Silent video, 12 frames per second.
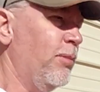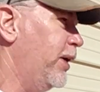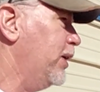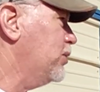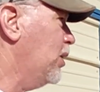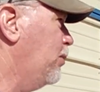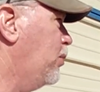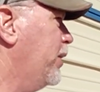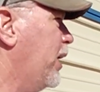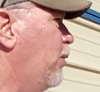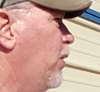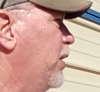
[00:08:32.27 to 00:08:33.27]
But at some
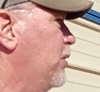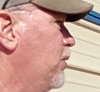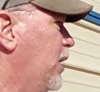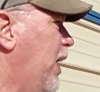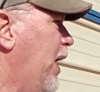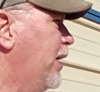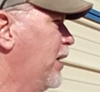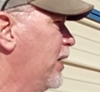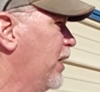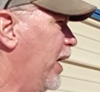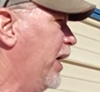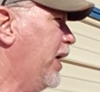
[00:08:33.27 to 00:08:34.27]
point I want to do that,
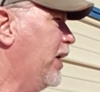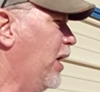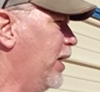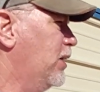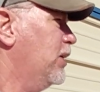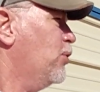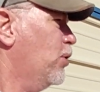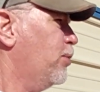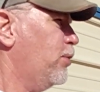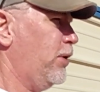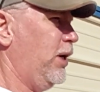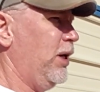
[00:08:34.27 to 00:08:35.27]
and I'd like to
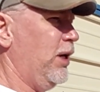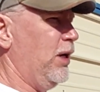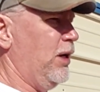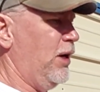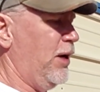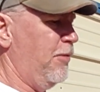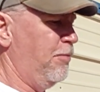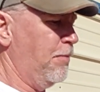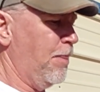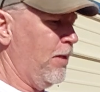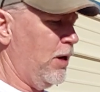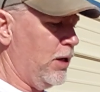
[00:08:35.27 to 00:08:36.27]
incorporate
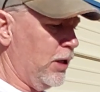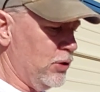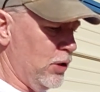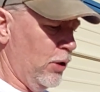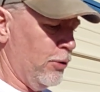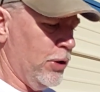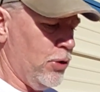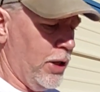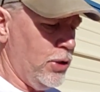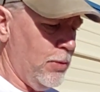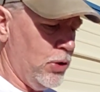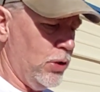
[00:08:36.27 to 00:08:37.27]
an auxiliary
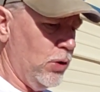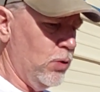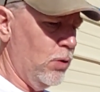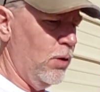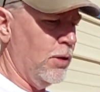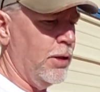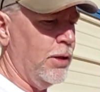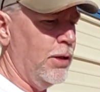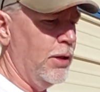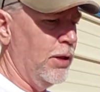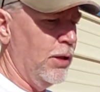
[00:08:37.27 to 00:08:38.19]
transmission cooler